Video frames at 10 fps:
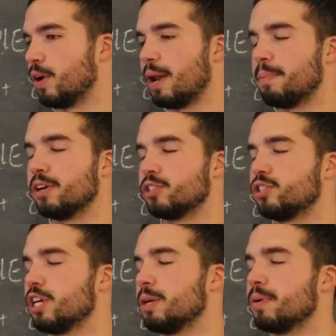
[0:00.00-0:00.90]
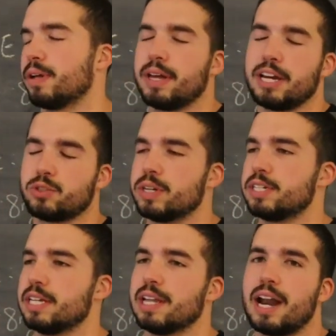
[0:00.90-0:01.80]
had better sleep,
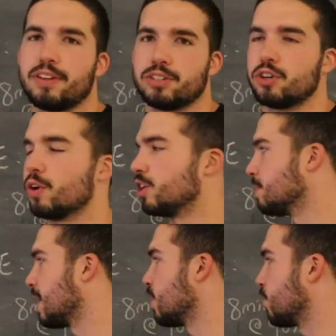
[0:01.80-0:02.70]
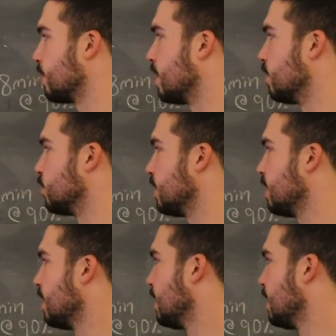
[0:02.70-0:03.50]
XYZ, a lot of things could go on, you might hit 300,